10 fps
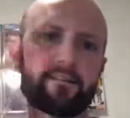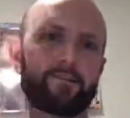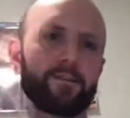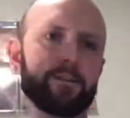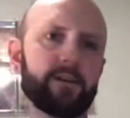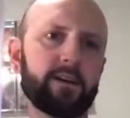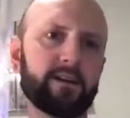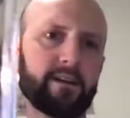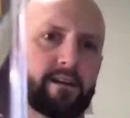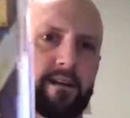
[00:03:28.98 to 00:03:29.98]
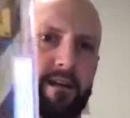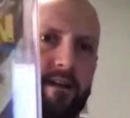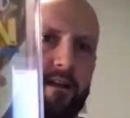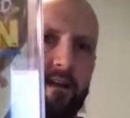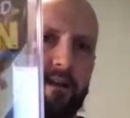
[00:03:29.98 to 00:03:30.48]
Did we do it?
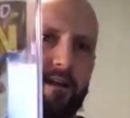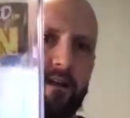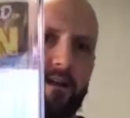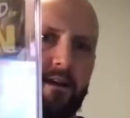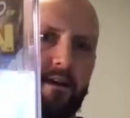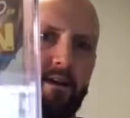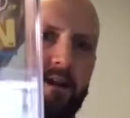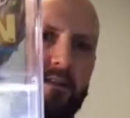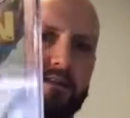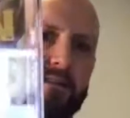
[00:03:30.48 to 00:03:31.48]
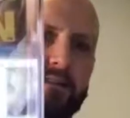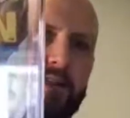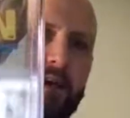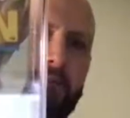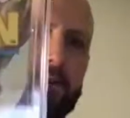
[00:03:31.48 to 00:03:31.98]
Okay, this is
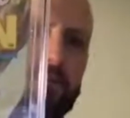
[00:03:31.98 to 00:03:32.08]
Savage